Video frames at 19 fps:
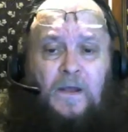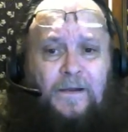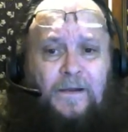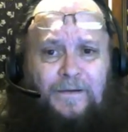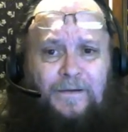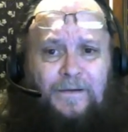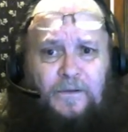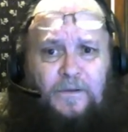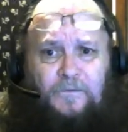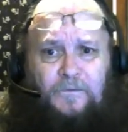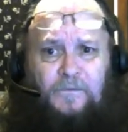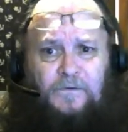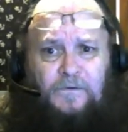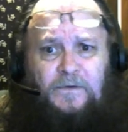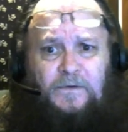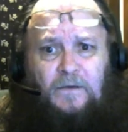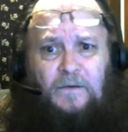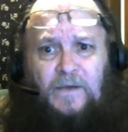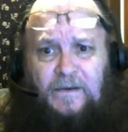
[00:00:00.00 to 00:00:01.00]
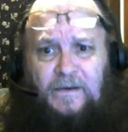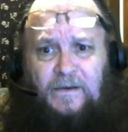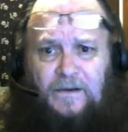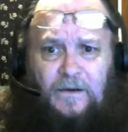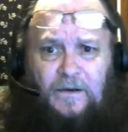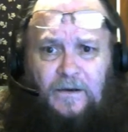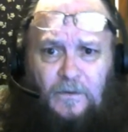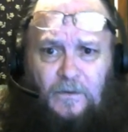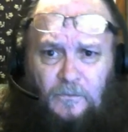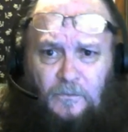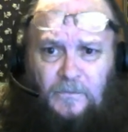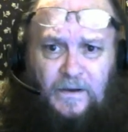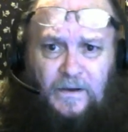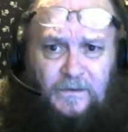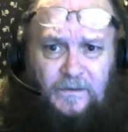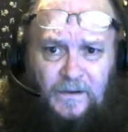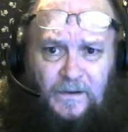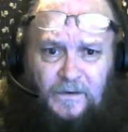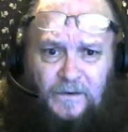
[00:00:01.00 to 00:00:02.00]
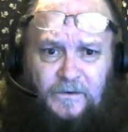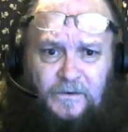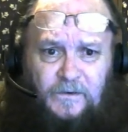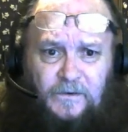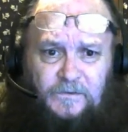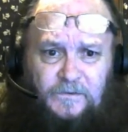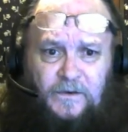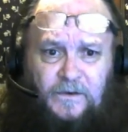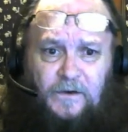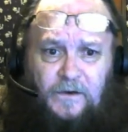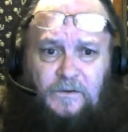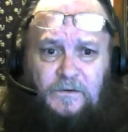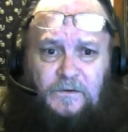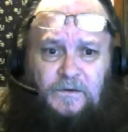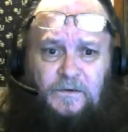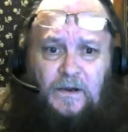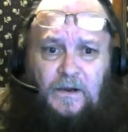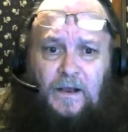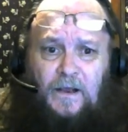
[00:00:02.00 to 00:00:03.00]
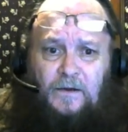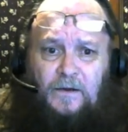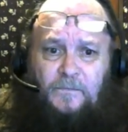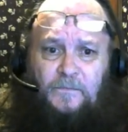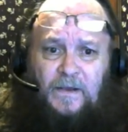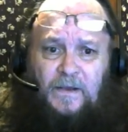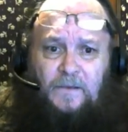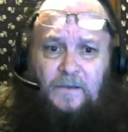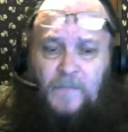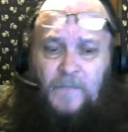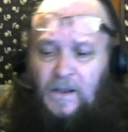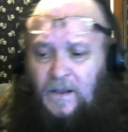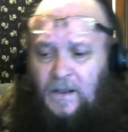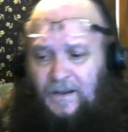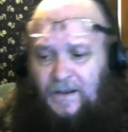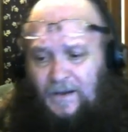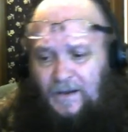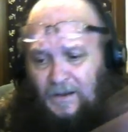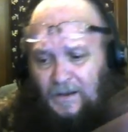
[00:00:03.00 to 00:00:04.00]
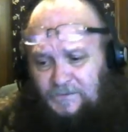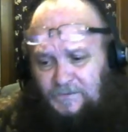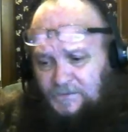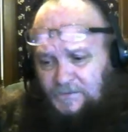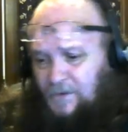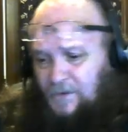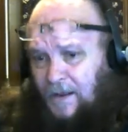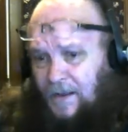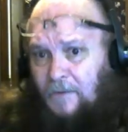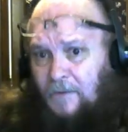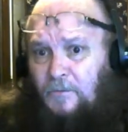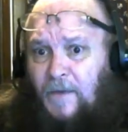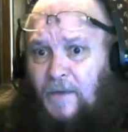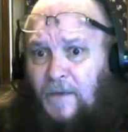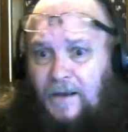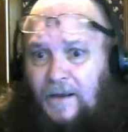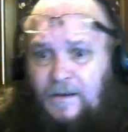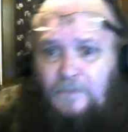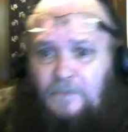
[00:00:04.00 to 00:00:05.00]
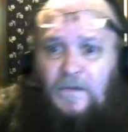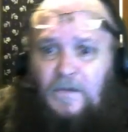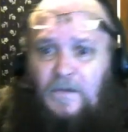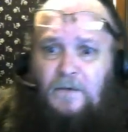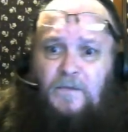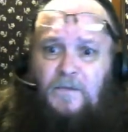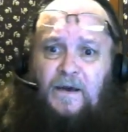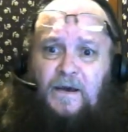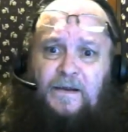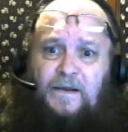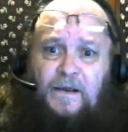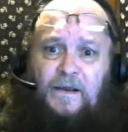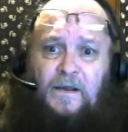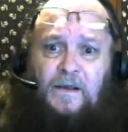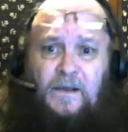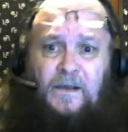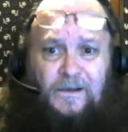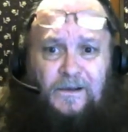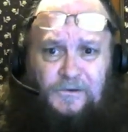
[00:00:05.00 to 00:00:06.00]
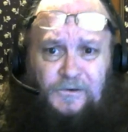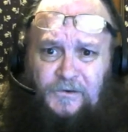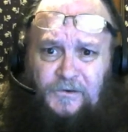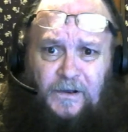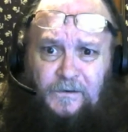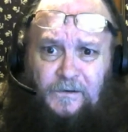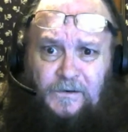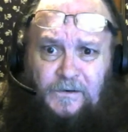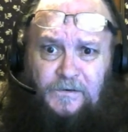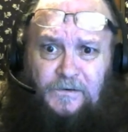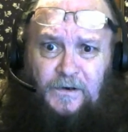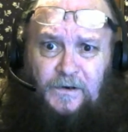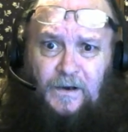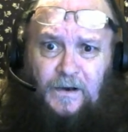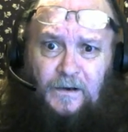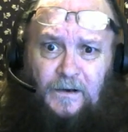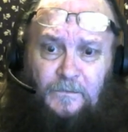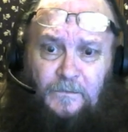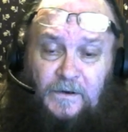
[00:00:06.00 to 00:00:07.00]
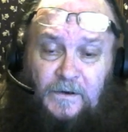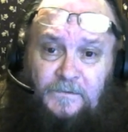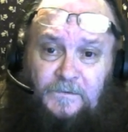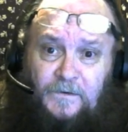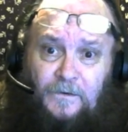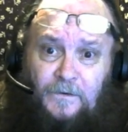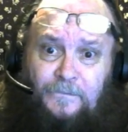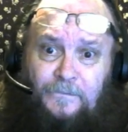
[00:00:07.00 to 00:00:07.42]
Now, the first time I did it, I don't mind telling you, it scared the shit out of me, and I slammed back in my body and scared the shit out of myself.